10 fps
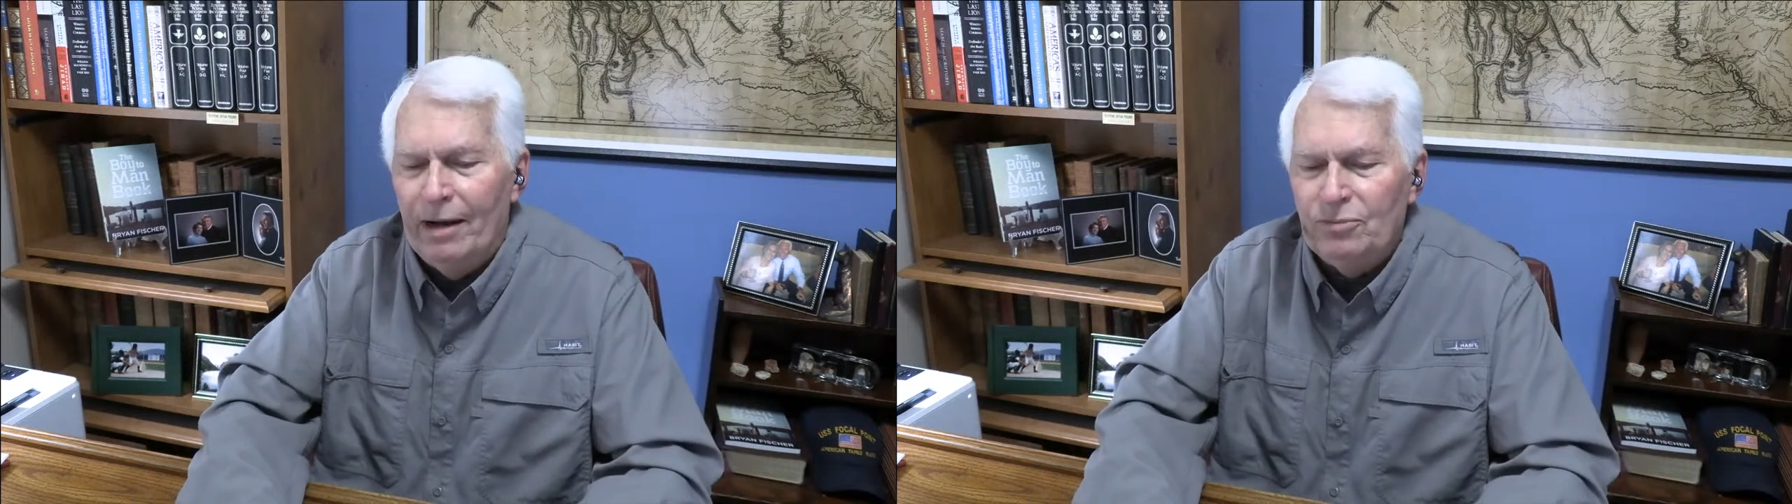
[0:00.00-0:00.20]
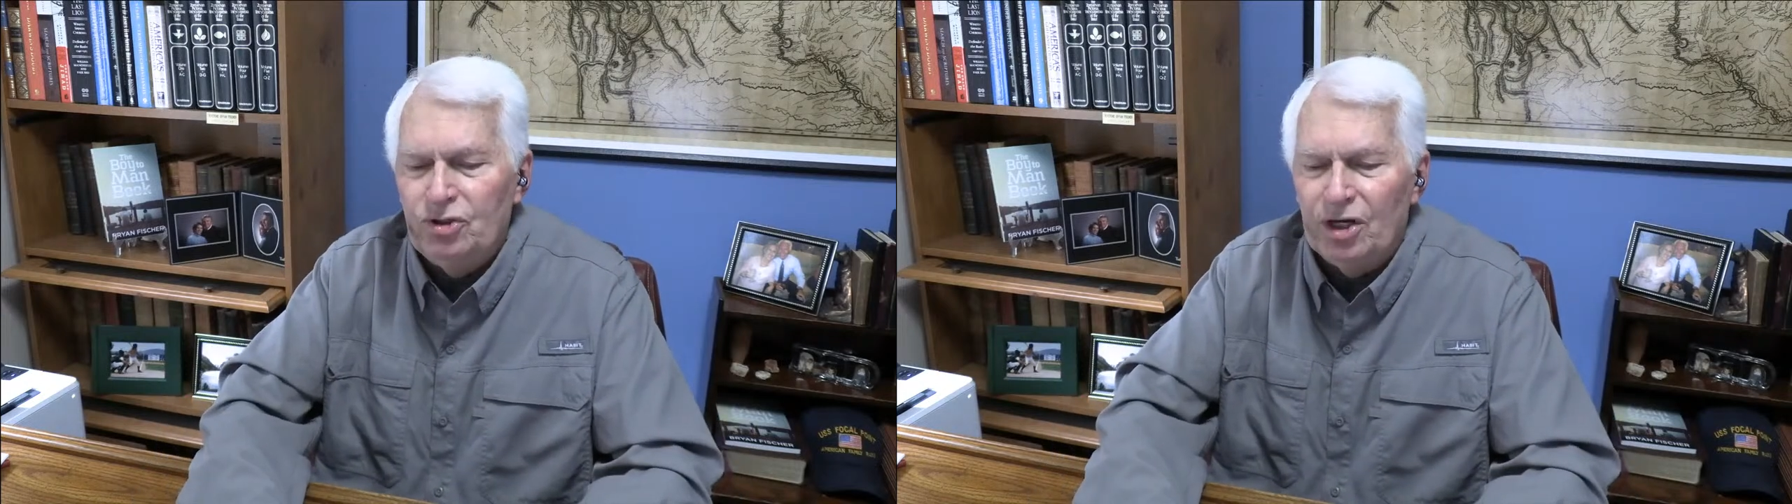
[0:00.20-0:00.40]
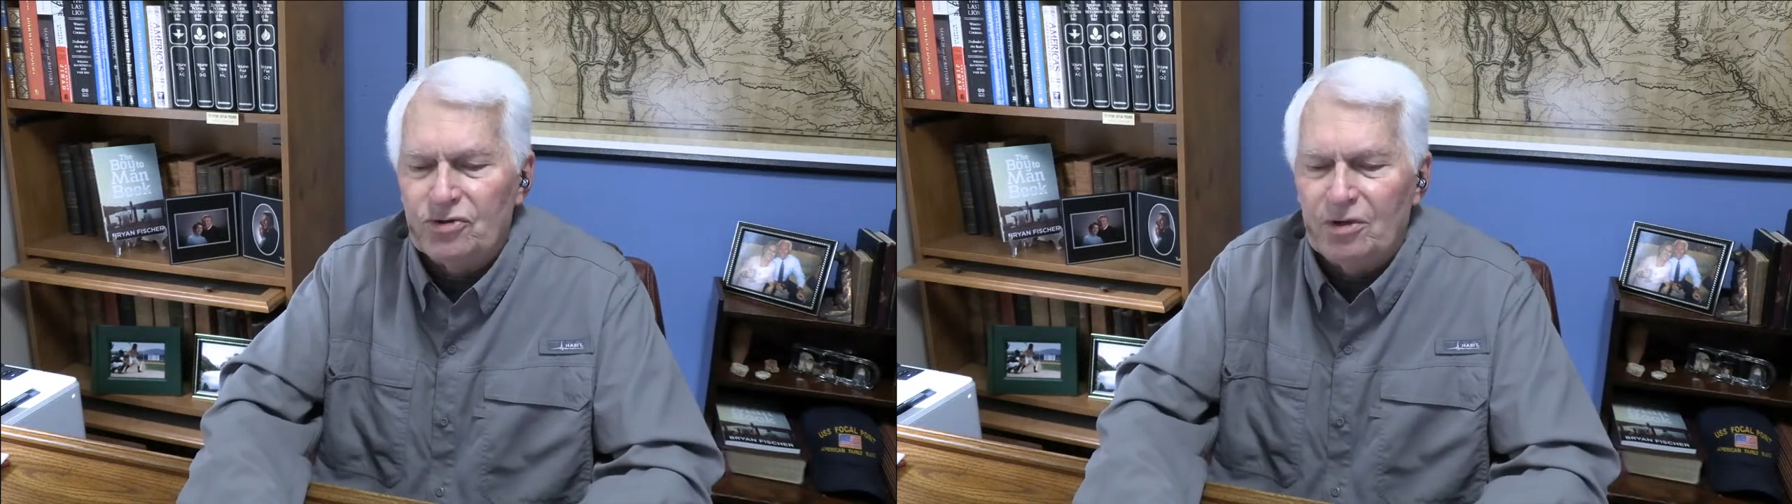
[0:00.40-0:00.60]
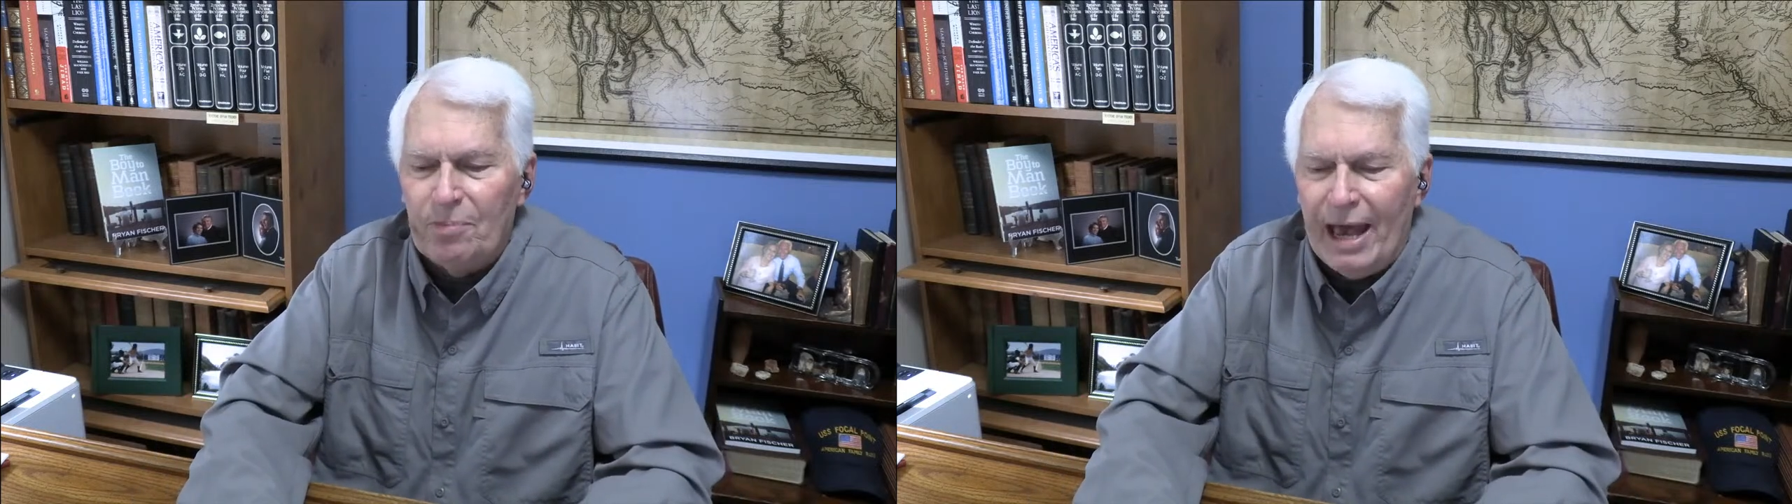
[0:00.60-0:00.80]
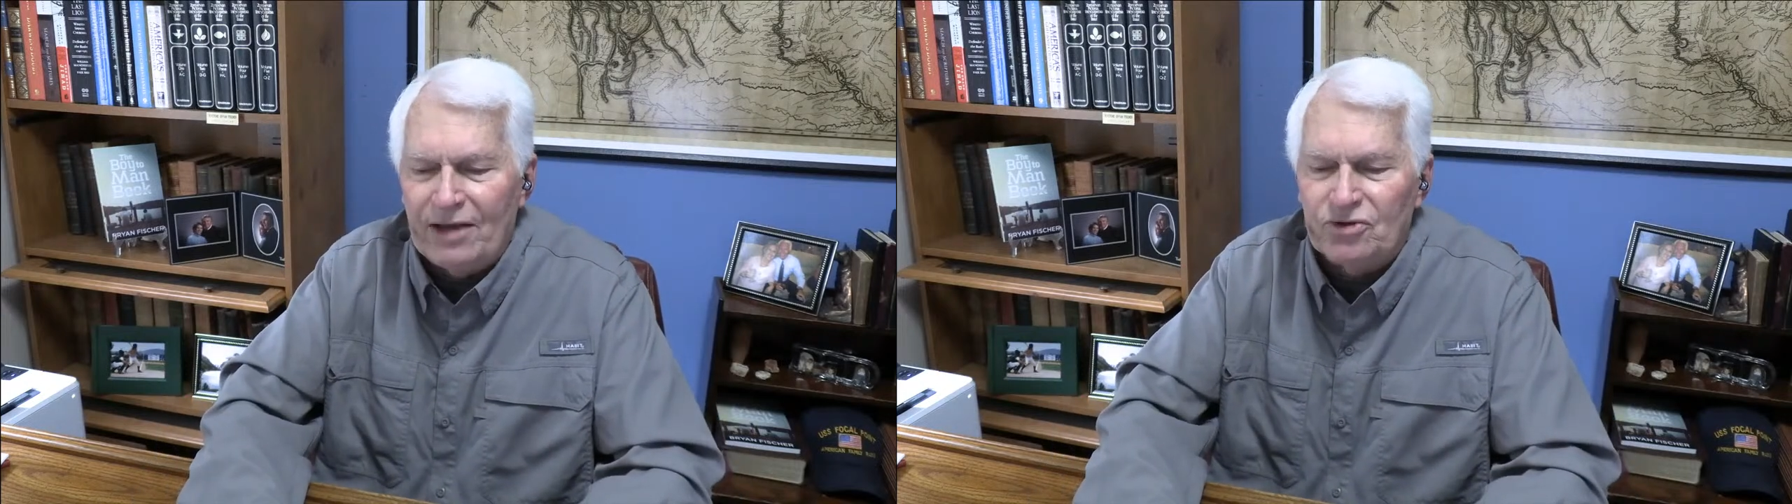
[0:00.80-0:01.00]
I'm just a
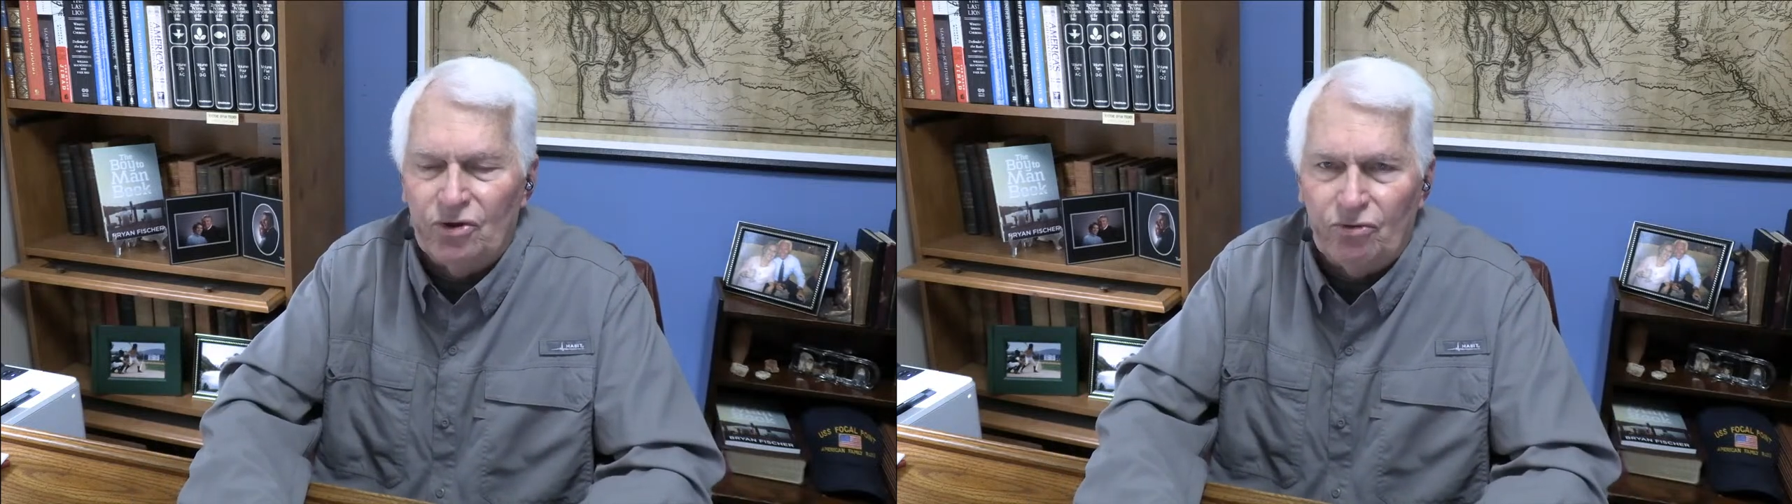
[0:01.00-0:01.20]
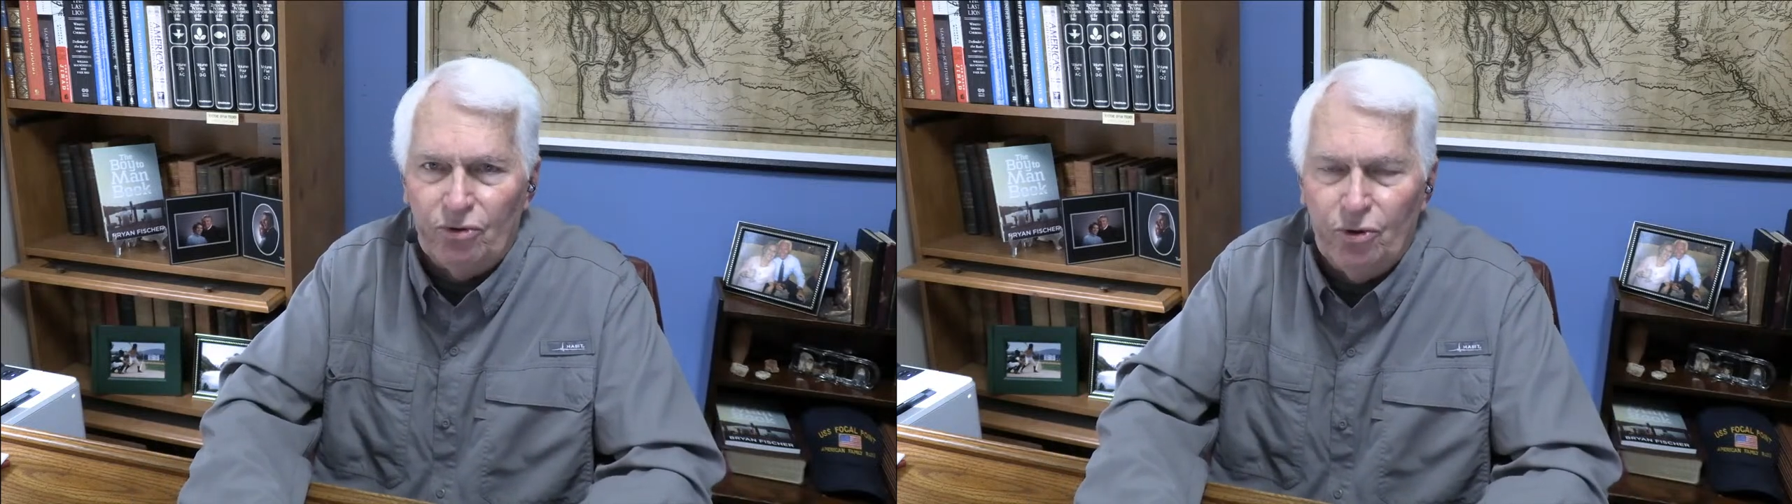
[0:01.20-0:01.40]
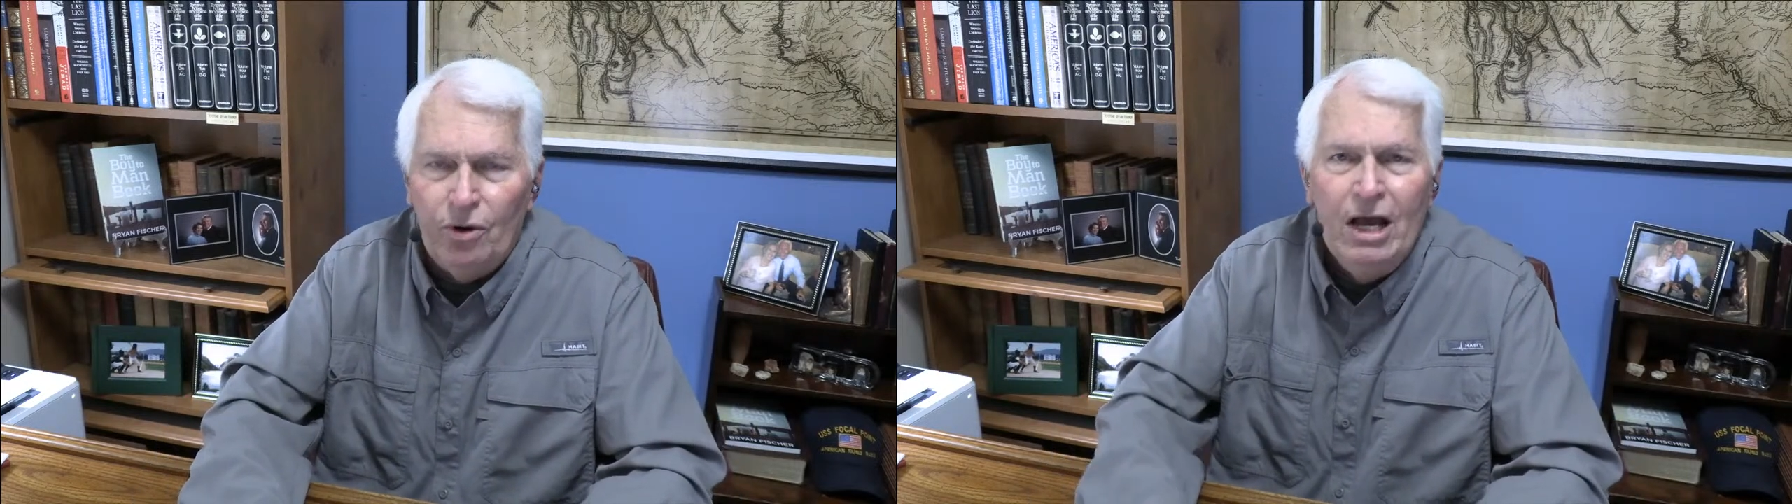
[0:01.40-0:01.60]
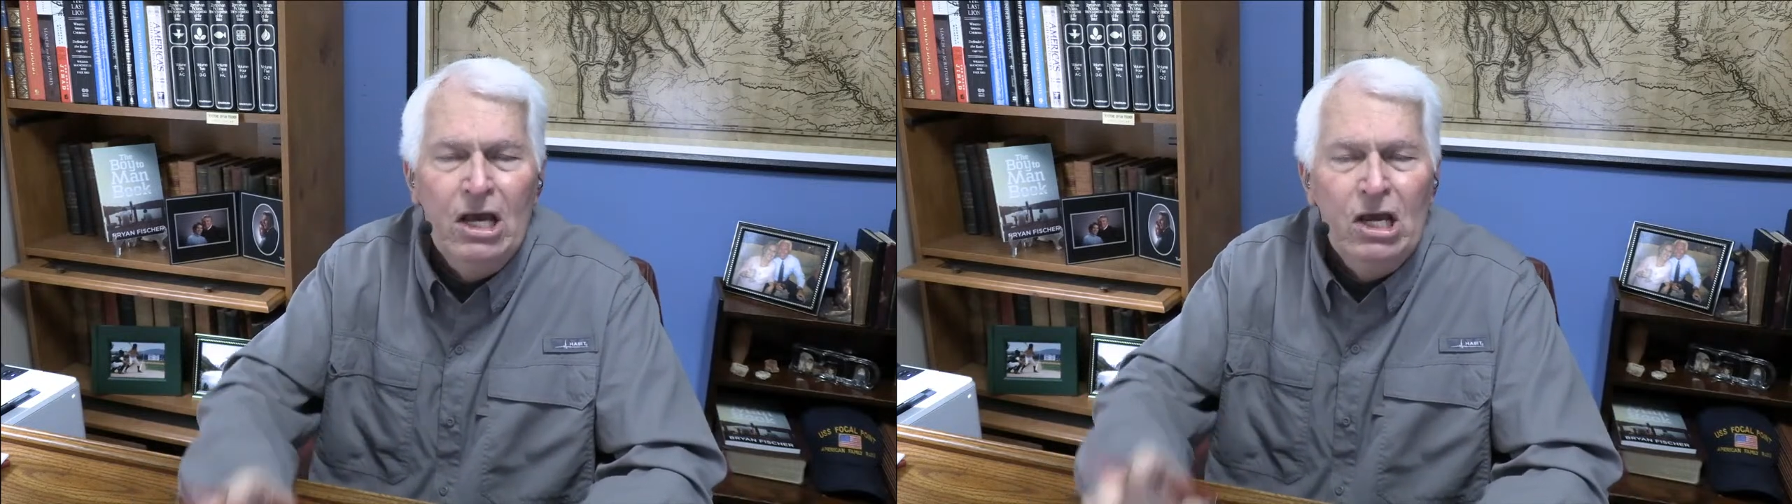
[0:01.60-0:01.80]
passing through"?